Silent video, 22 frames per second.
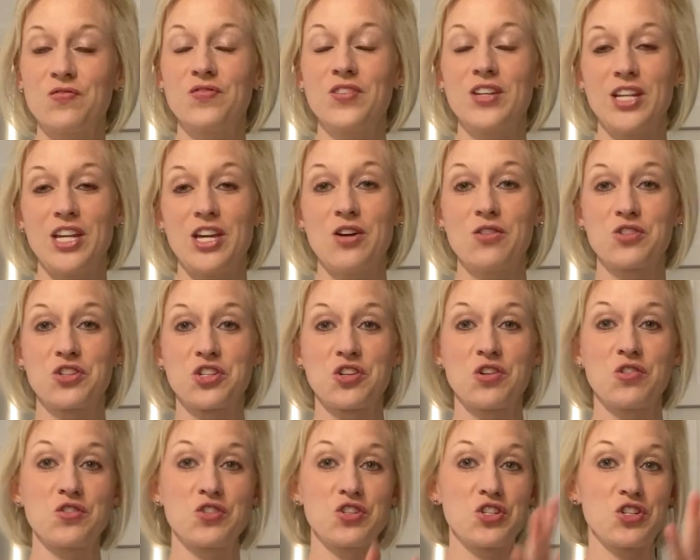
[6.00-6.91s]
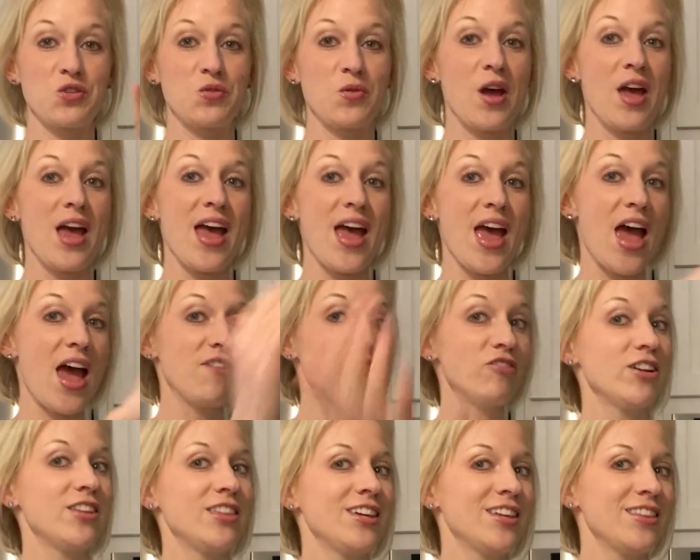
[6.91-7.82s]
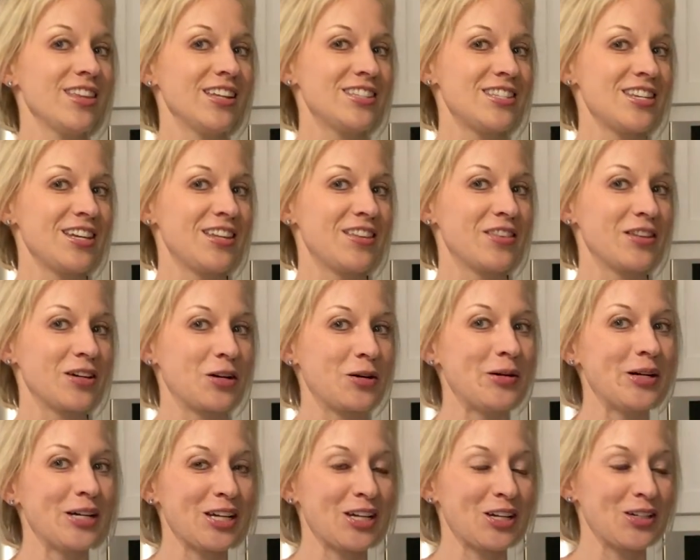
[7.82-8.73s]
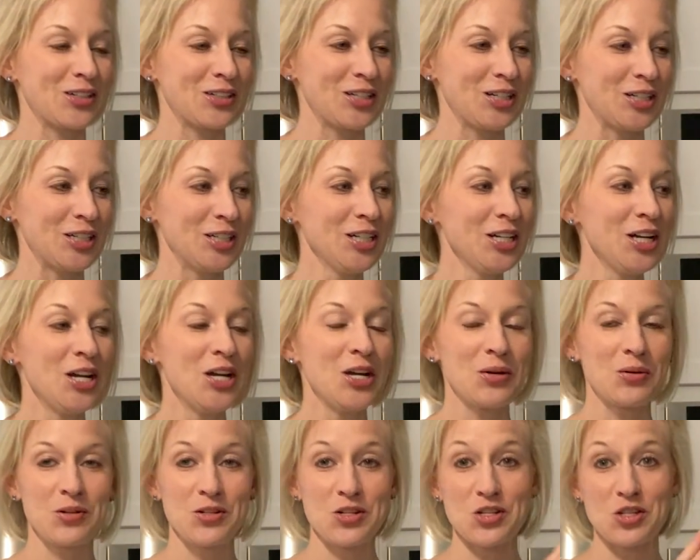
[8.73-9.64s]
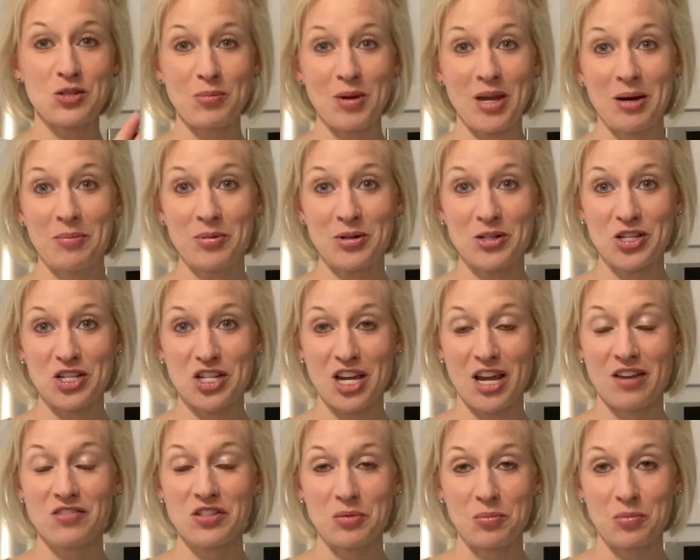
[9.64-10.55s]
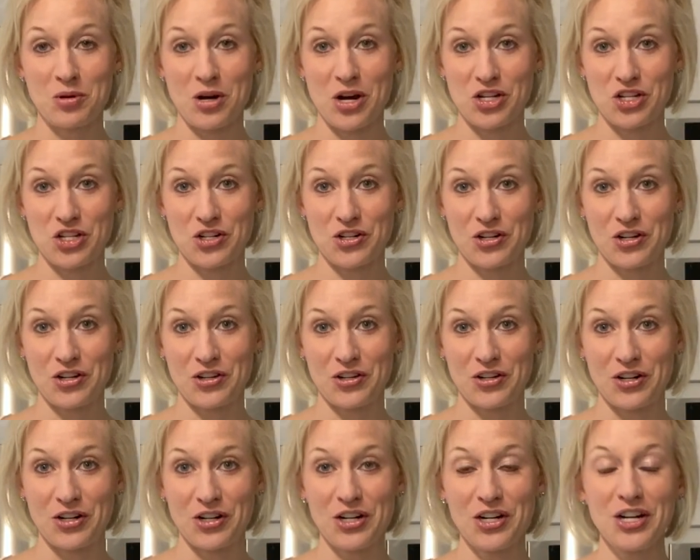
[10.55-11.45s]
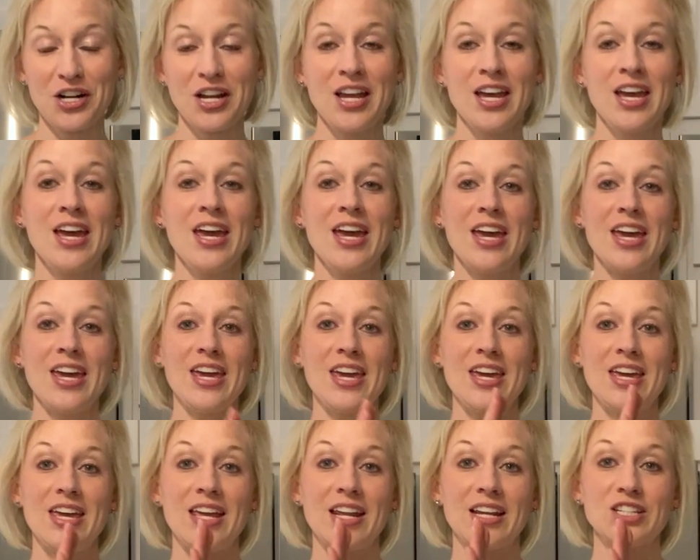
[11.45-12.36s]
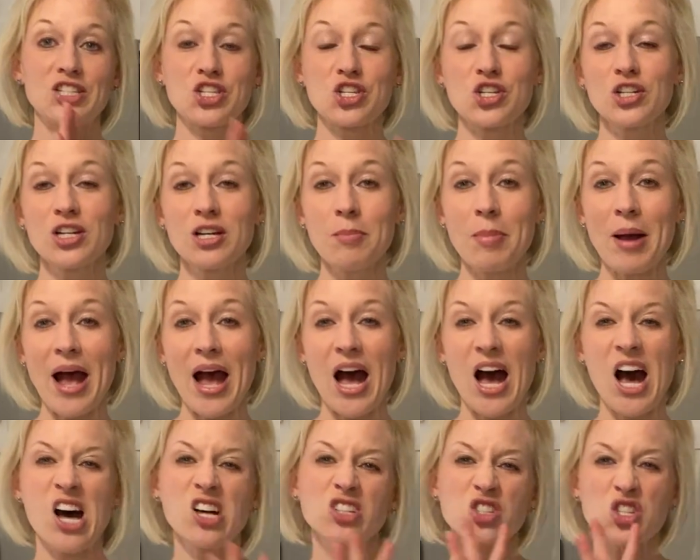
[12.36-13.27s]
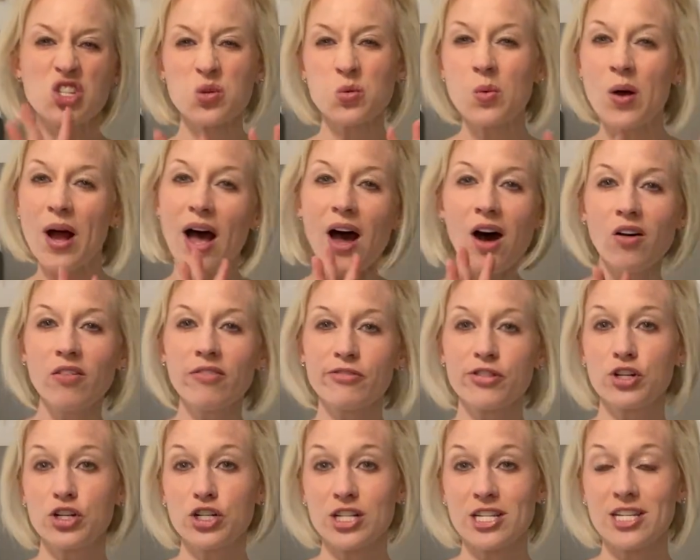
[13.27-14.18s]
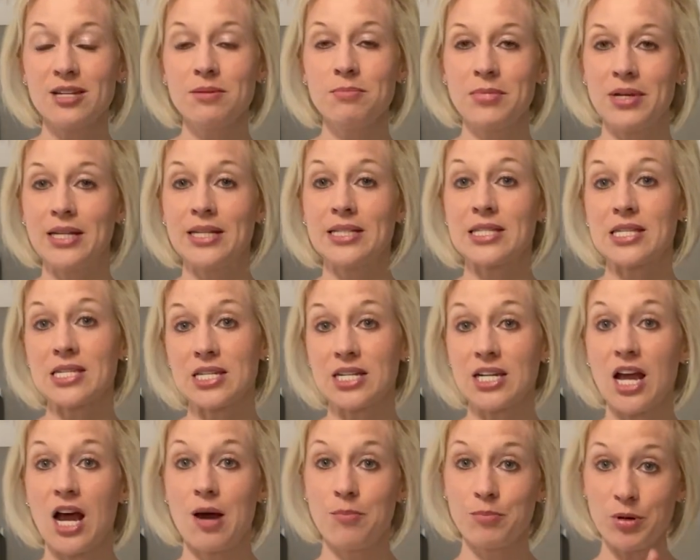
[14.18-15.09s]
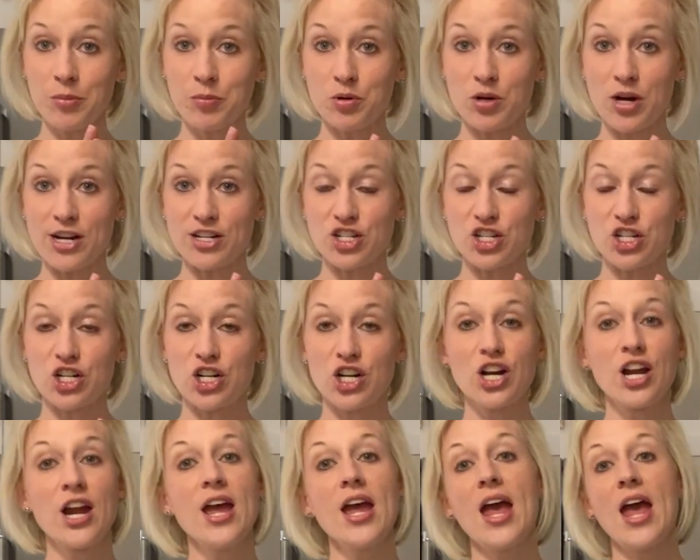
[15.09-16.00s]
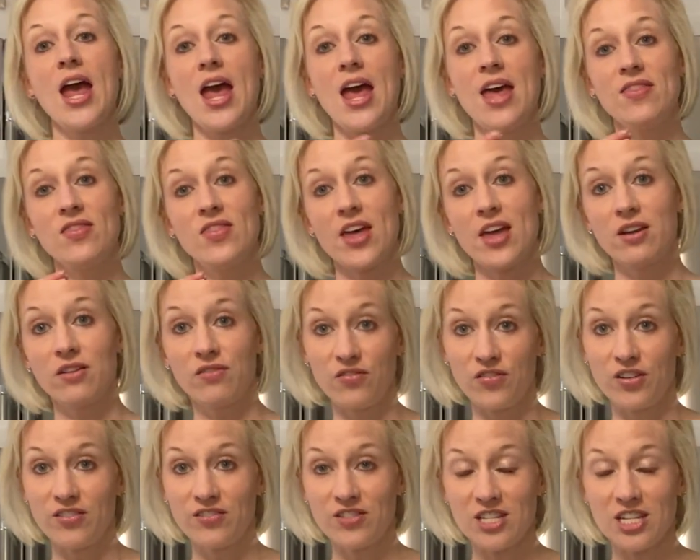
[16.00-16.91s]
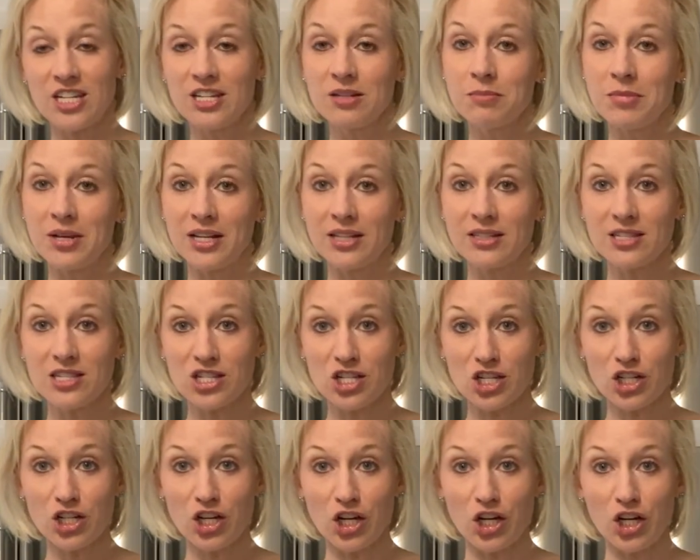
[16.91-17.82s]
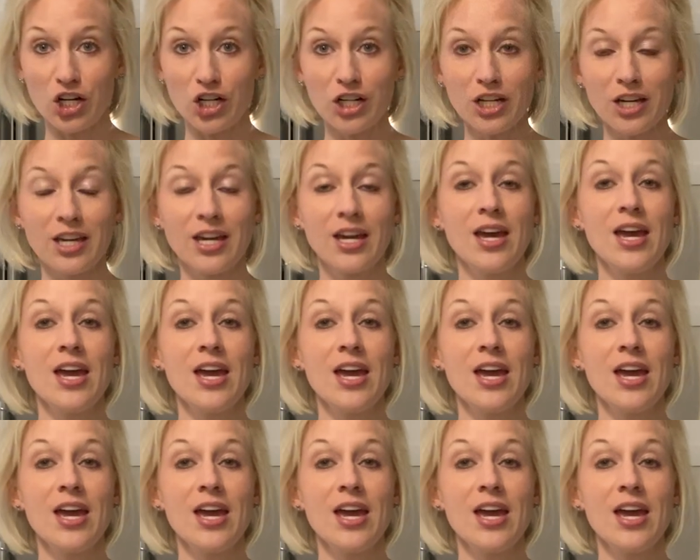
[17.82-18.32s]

video showed you everything that's in the quick cooker, which is Pampered Chef's pressure cooker. It took about 12-13 minutes to come to pressure and then 15 minutes to cook.